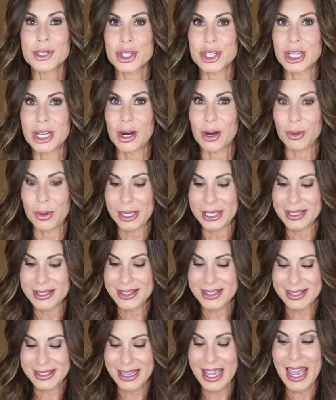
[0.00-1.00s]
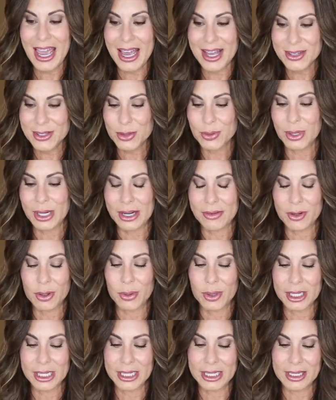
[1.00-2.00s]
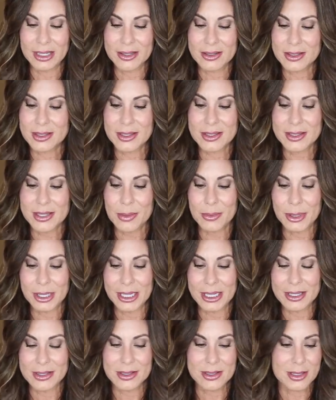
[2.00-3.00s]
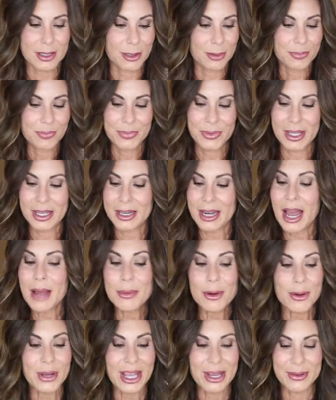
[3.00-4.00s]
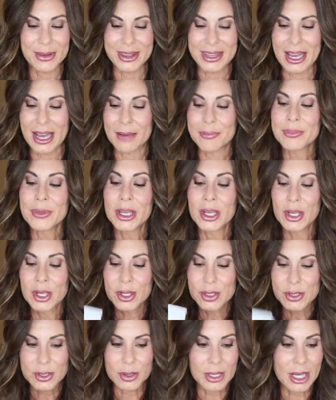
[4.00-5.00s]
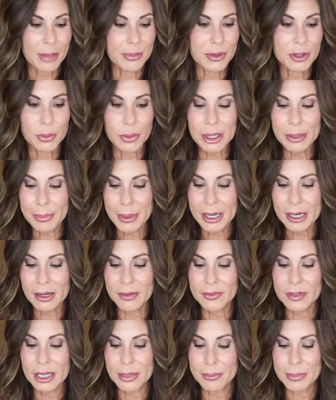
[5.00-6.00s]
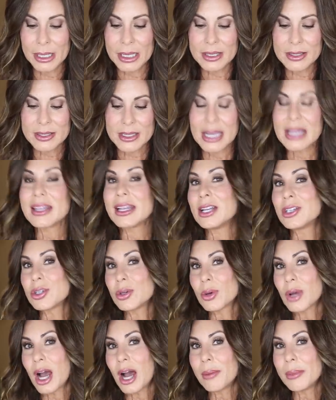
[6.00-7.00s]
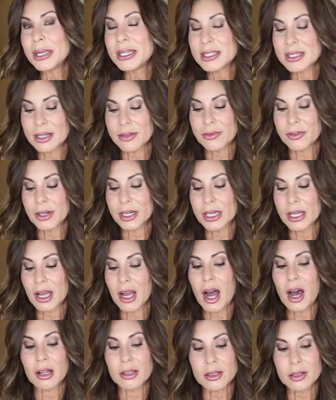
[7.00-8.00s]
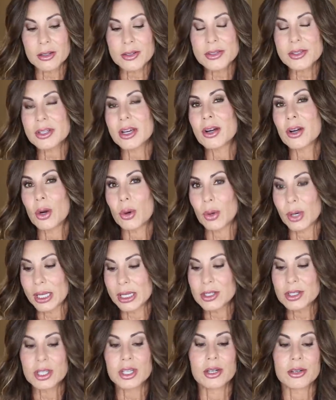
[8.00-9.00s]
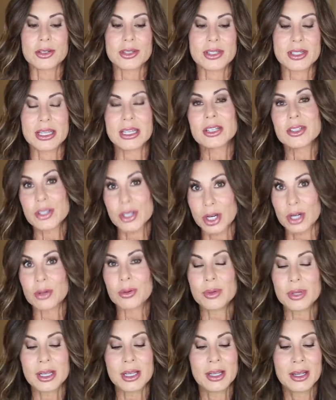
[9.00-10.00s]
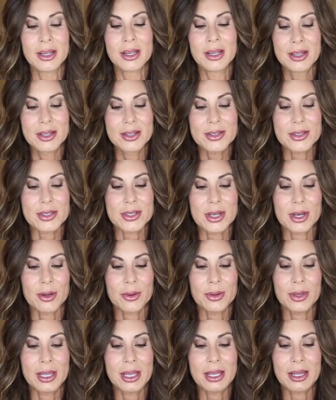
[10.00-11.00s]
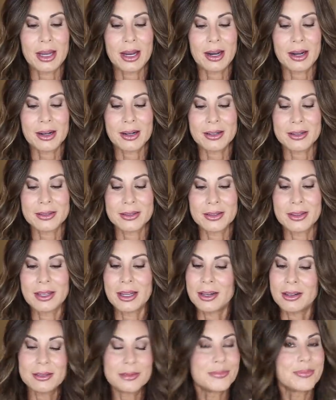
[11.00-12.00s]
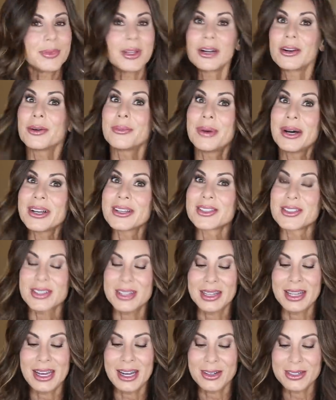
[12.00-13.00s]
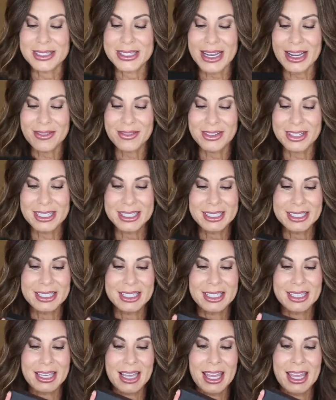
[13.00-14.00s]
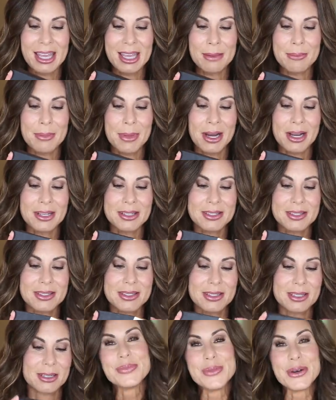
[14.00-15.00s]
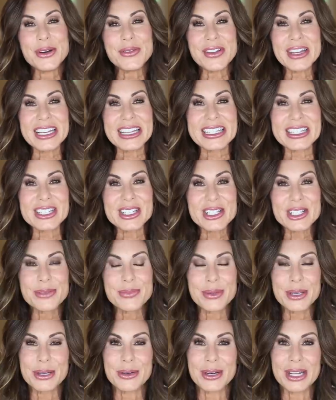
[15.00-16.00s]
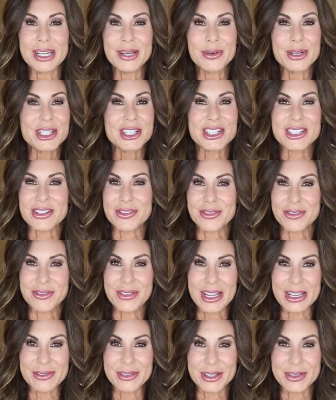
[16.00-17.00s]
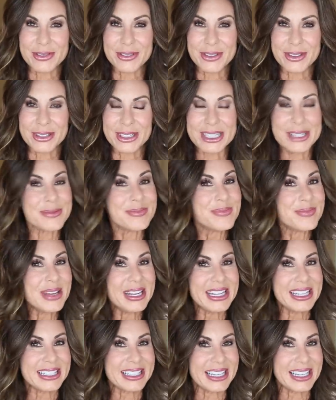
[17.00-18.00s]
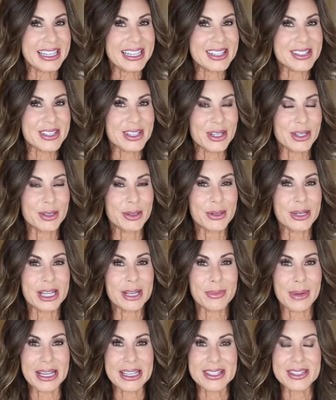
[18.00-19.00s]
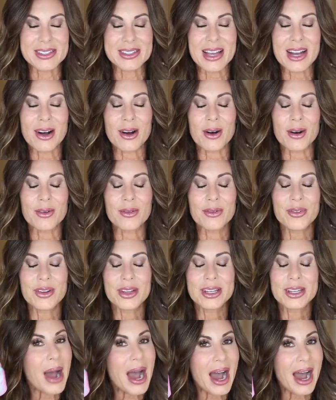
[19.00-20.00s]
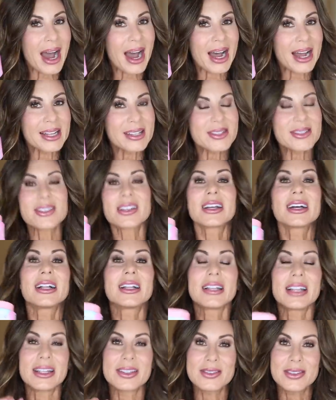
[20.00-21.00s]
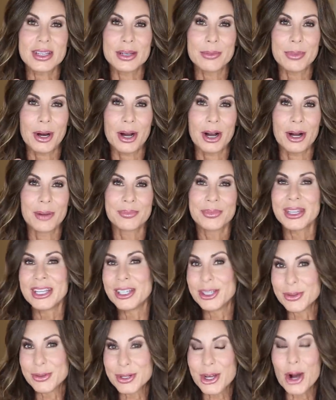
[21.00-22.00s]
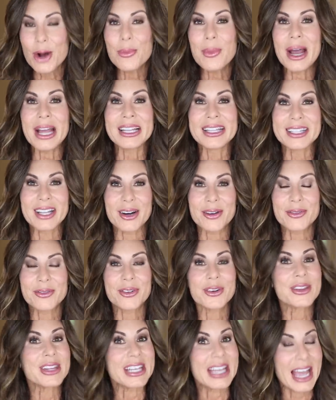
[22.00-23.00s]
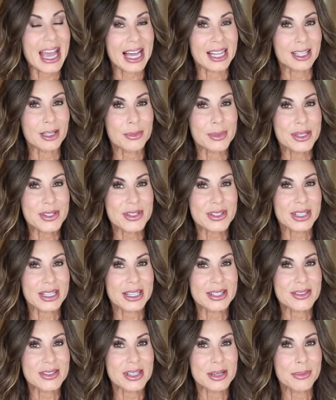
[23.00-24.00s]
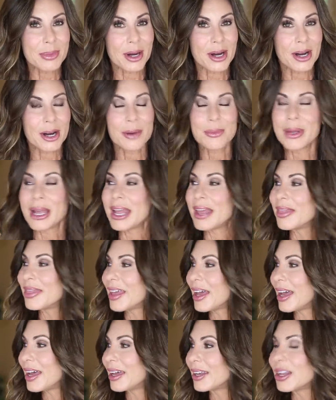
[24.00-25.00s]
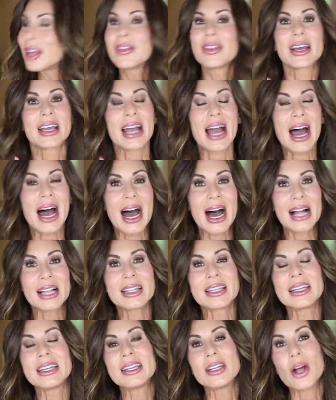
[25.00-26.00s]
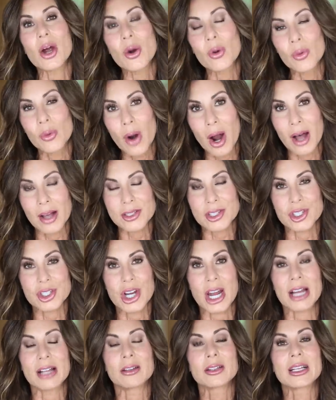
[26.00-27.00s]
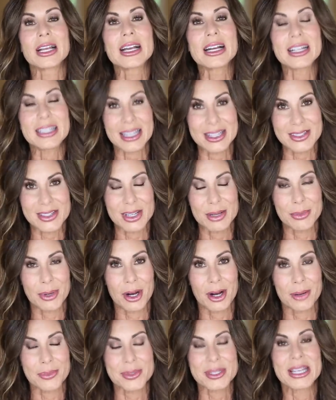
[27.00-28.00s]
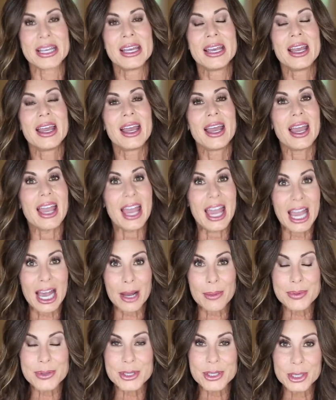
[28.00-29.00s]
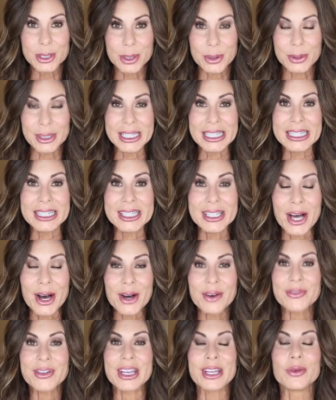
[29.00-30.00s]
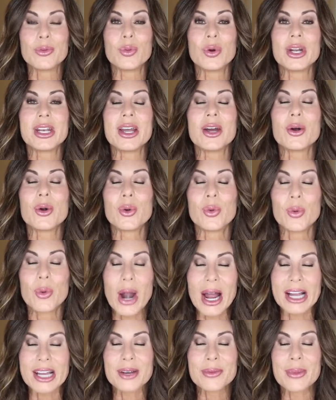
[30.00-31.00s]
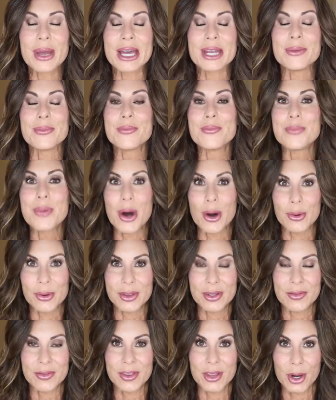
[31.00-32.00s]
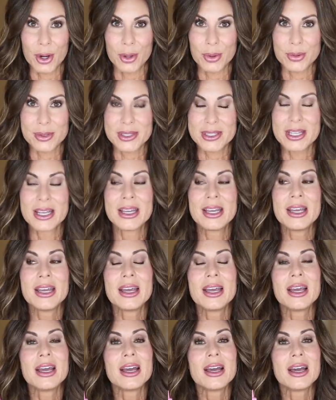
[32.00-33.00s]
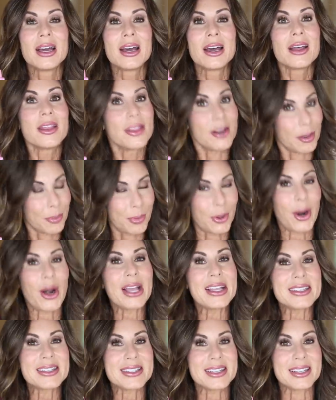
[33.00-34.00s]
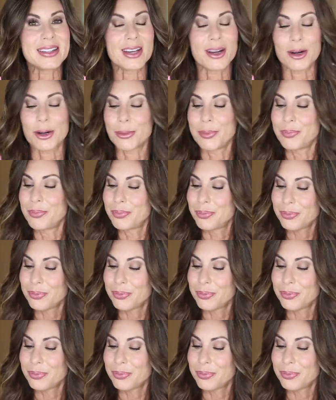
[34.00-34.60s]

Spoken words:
She always has what everyone needs, someone needs to, and I'm okay with that. So yep, three pair of nippies, and they do come in different colors according to your skin tone. So they're a must. They are definitely a must. Moving into beauty, which is a favorite for many ladies, including myself, Pond's Cleansing Balm. You know my love for the Elemis Cleansing Balm and then the Colleen Rothschild Cleansing Balms. Absolutely love and would recommend both of those. They're pricey though.